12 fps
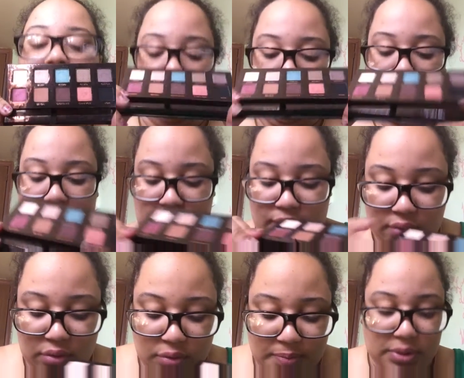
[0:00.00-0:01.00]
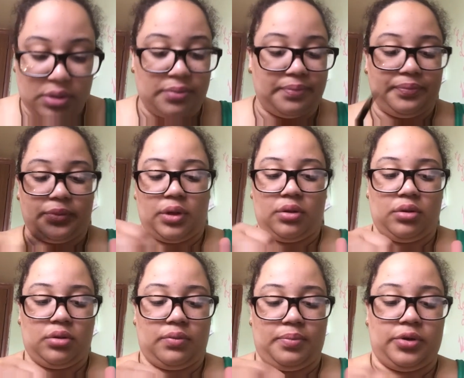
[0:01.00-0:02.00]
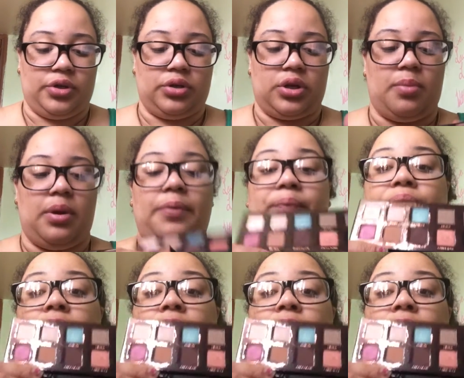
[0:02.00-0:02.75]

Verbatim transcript: I love oops brush came off.